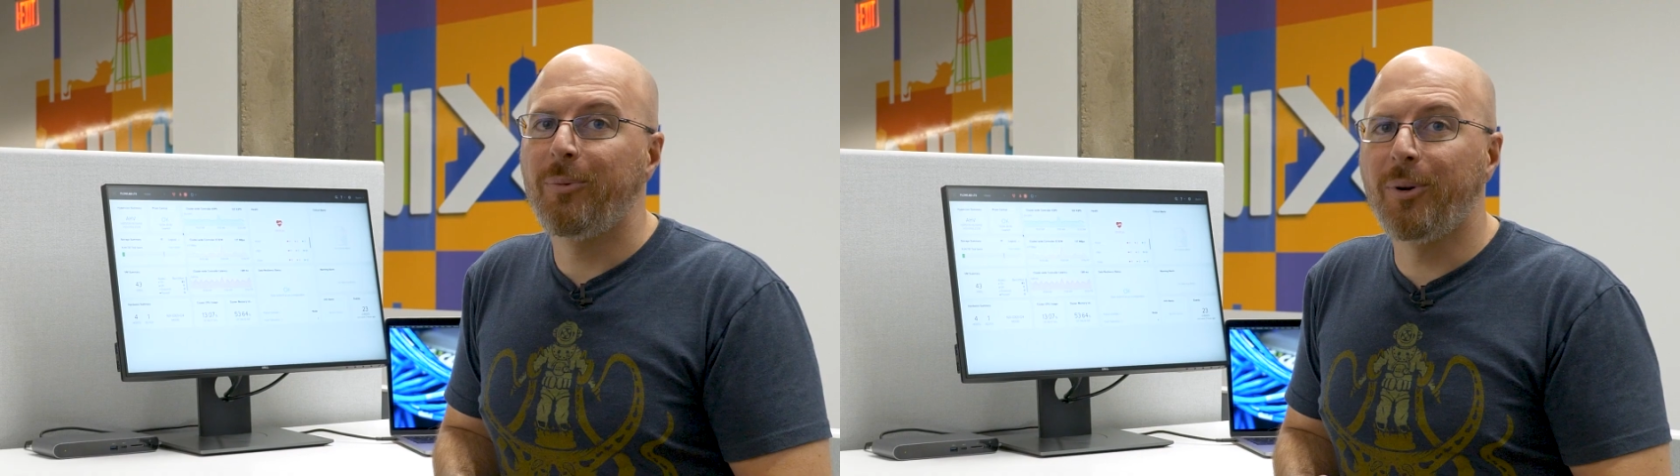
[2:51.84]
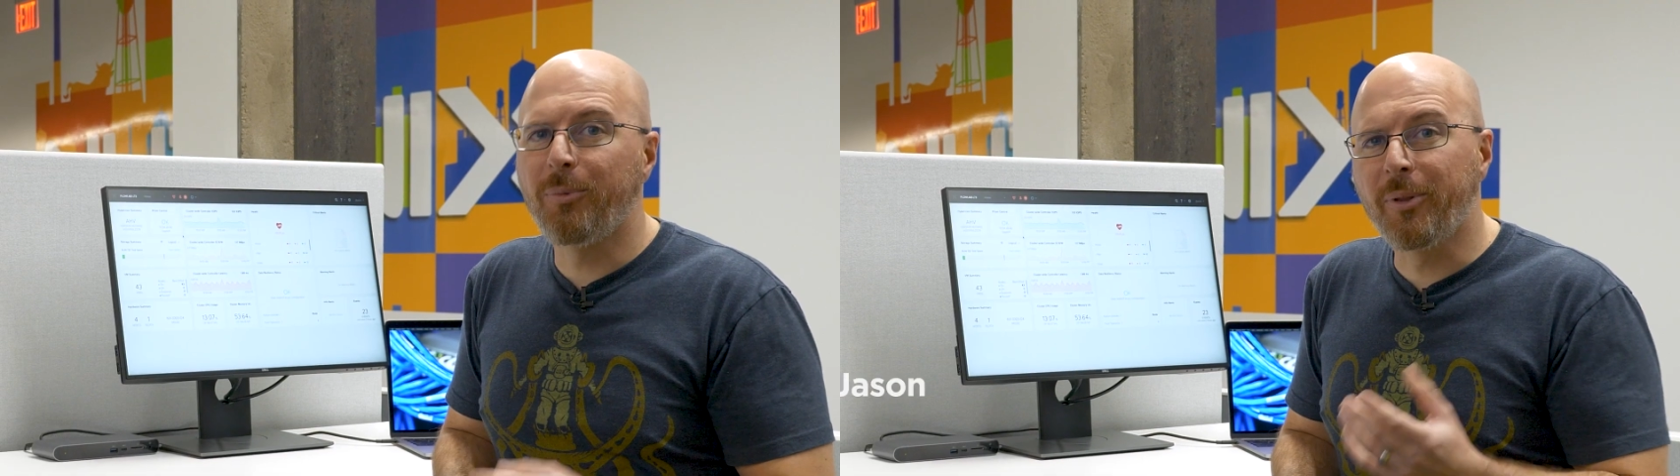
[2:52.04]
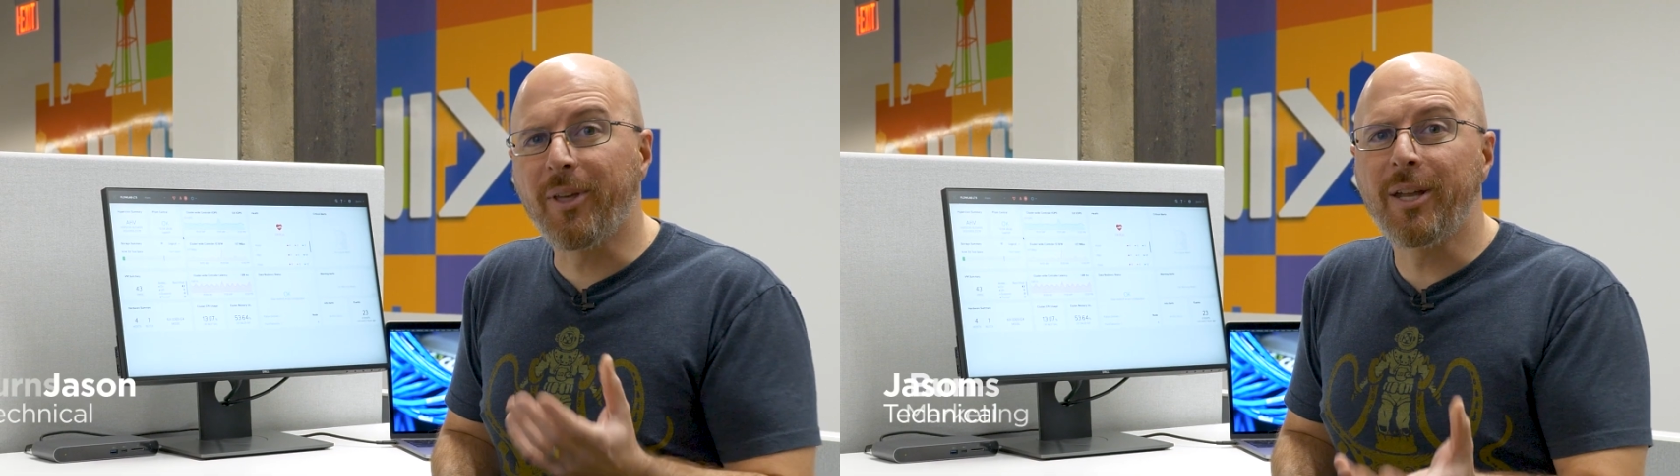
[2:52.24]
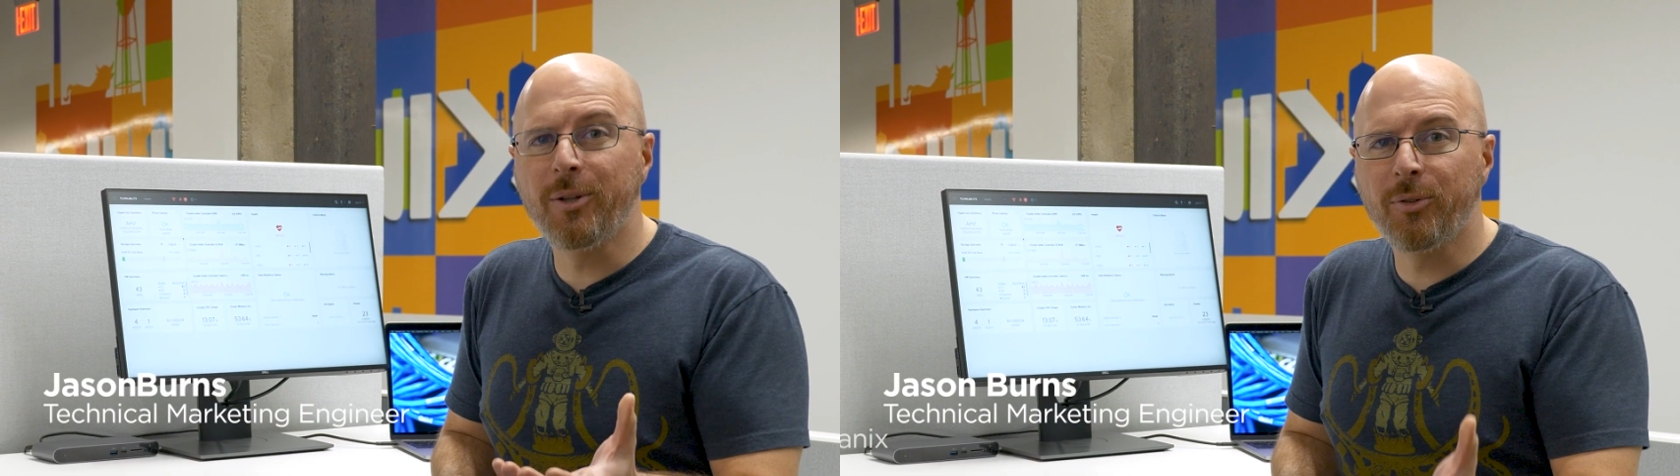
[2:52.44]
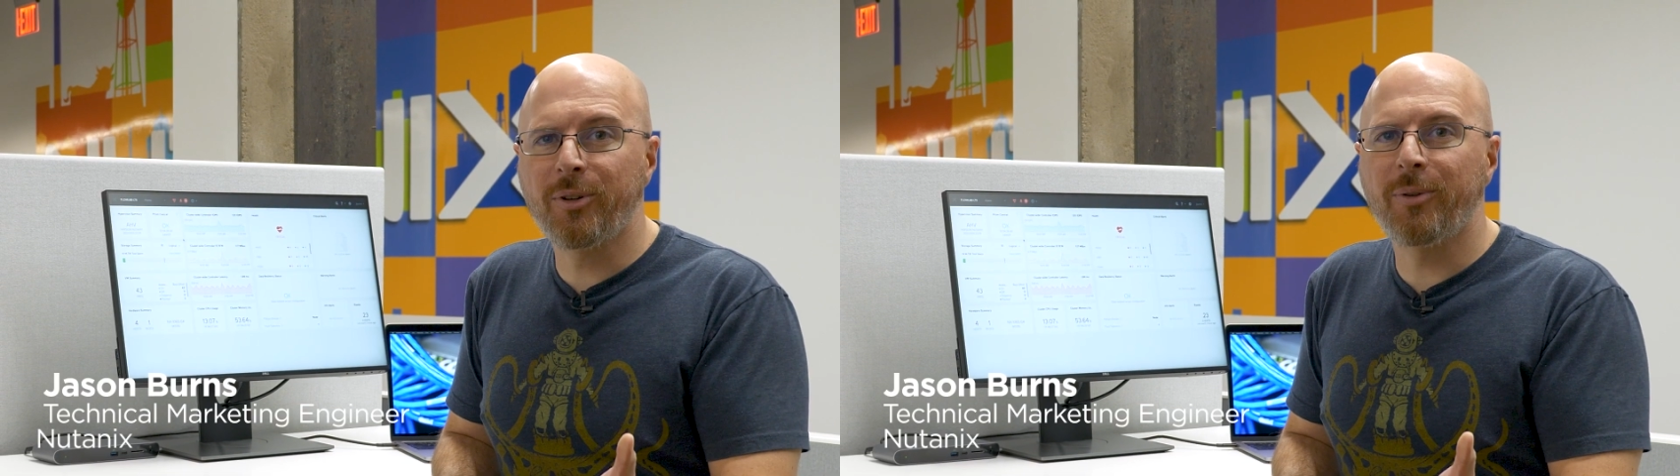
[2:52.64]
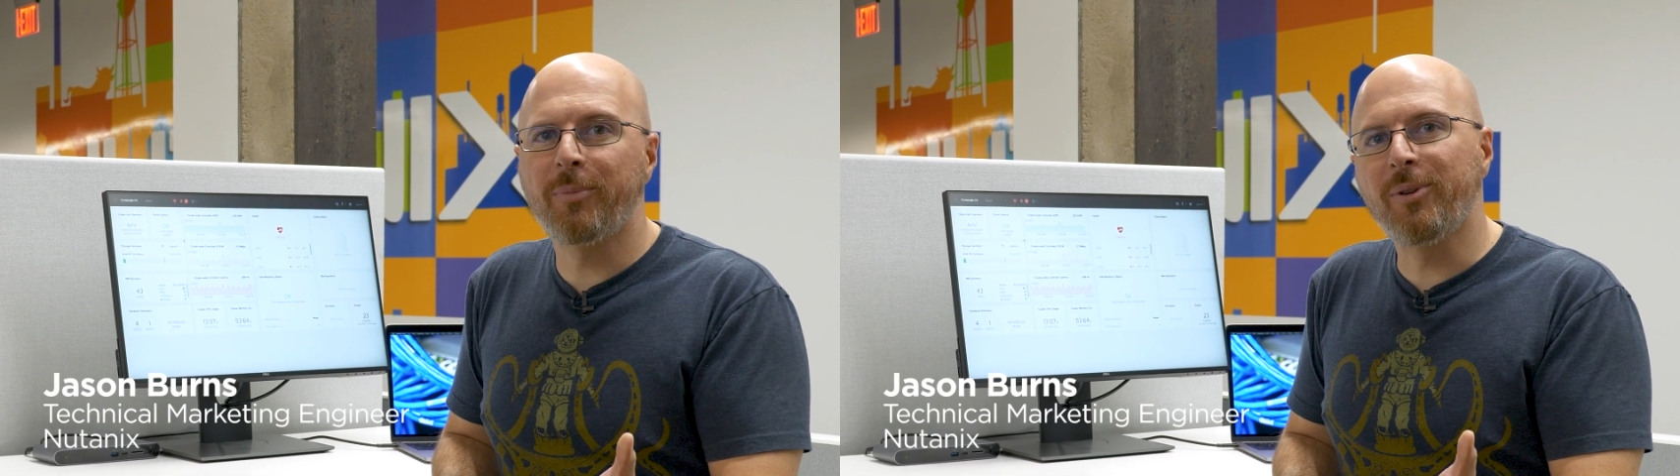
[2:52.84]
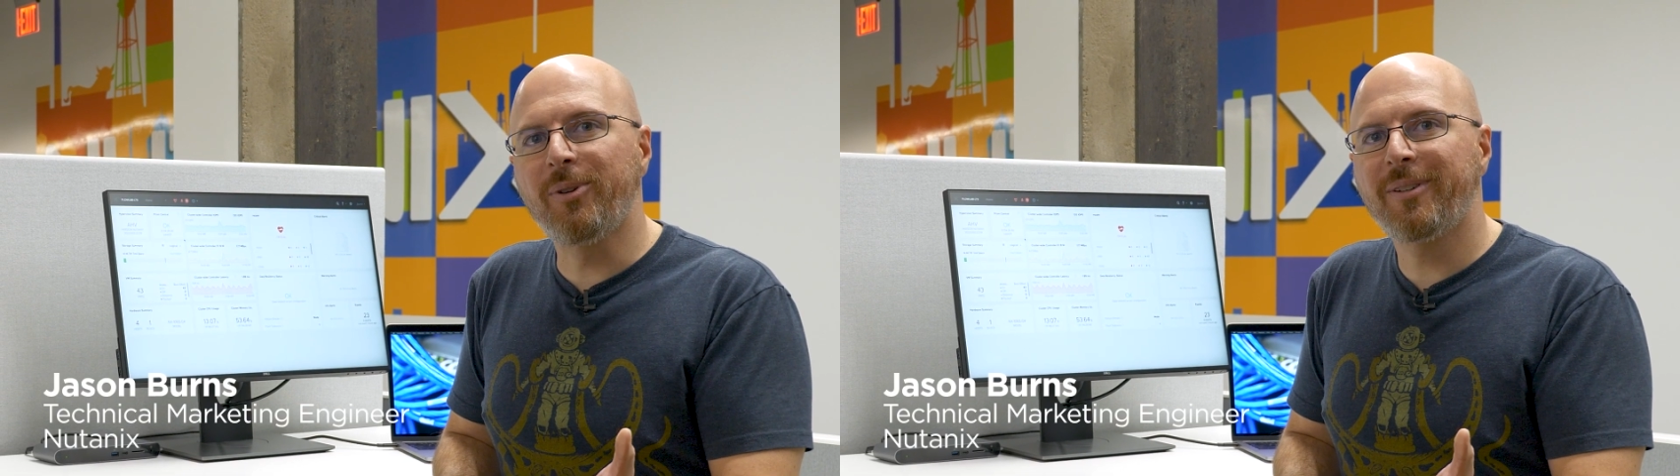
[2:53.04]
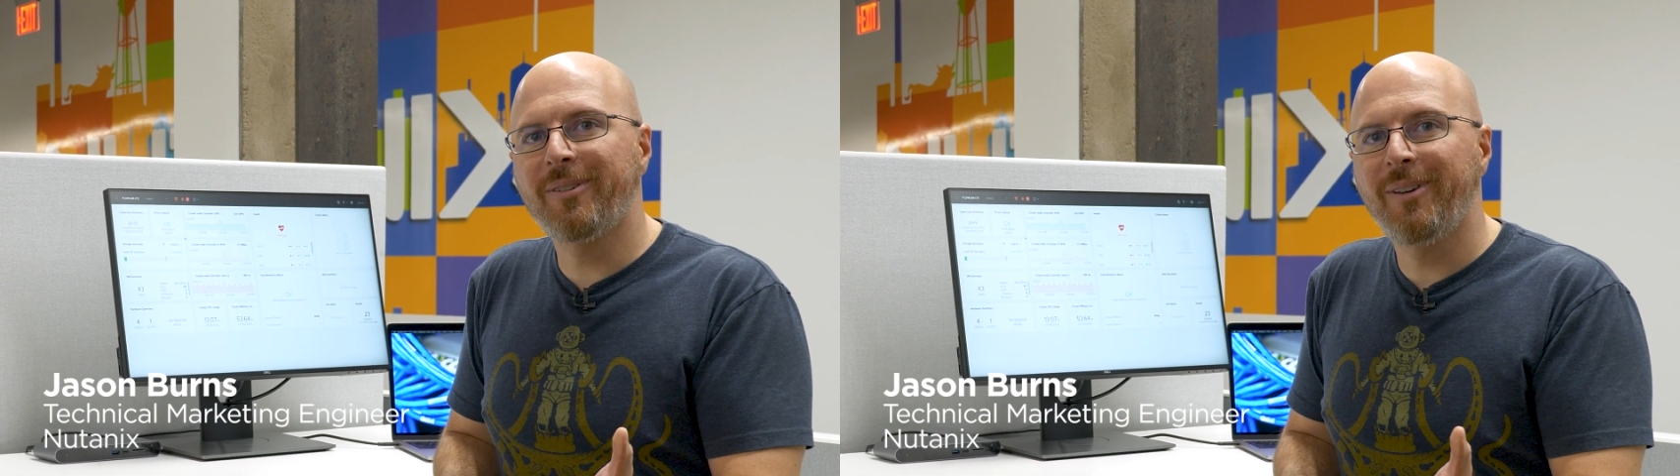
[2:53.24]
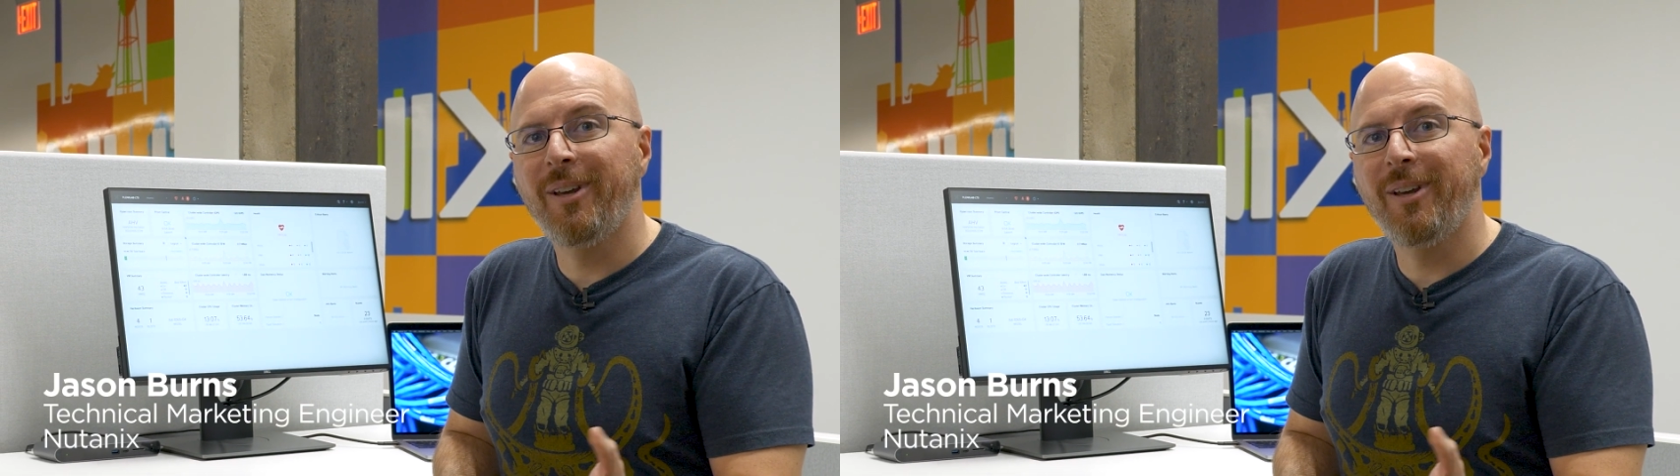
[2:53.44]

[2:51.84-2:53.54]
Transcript: Well, with end user computing,